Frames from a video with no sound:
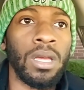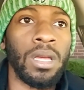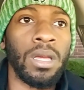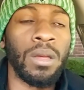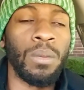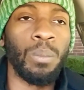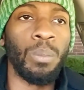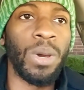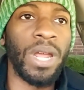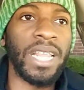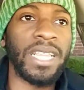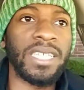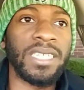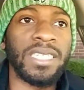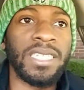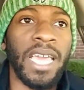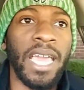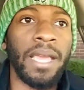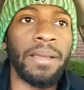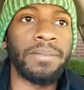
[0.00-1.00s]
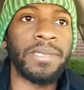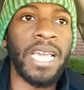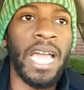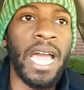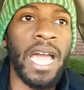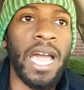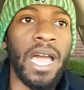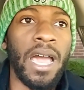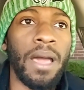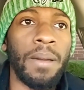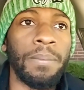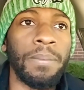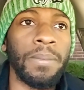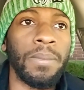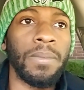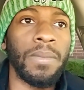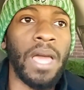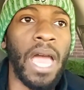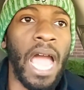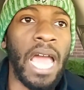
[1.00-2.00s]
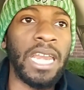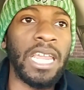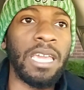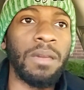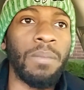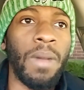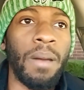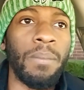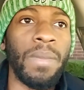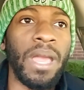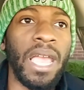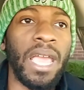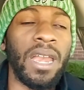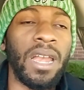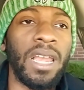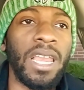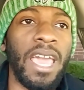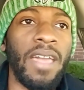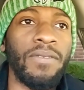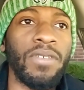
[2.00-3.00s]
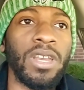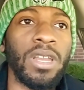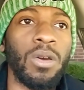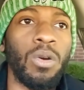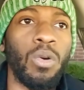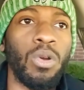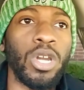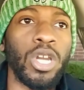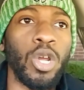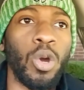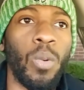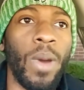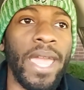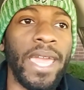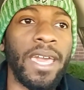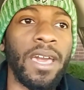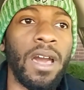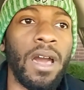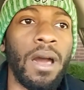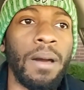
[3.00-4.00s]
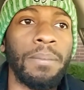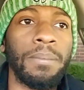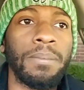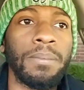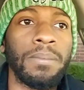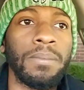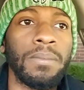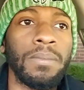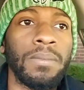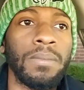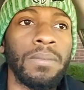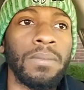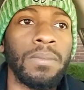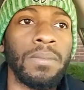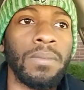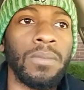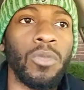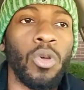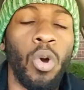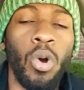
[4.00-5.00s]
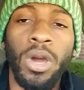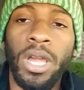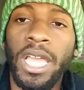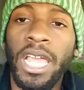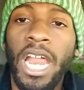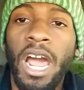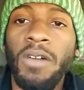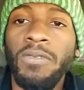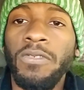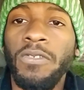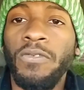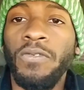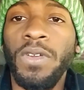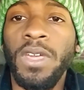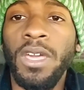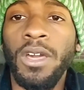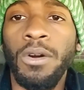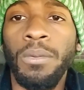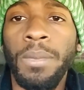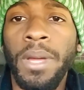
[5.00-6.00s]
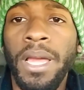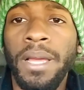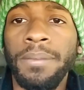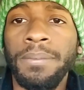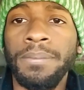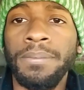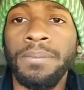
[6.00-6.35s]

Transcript: But at the same time, I need my man 11 to wake up or get off the field, man.